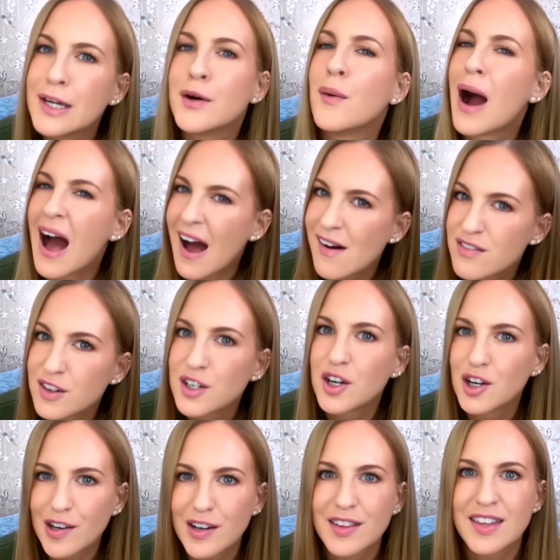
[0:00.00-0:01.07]
You haven't
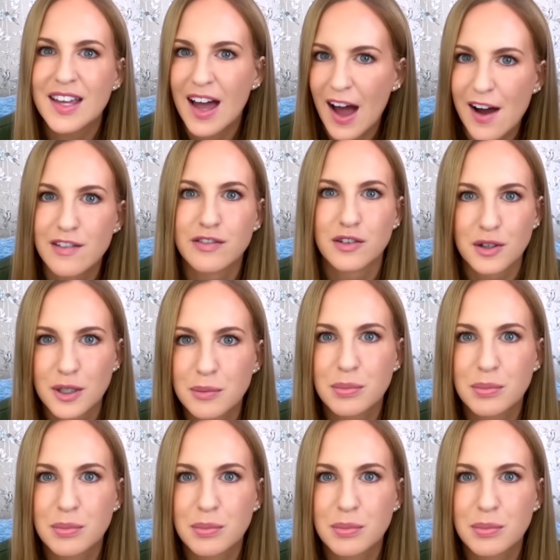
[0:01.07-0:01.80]
heard the F word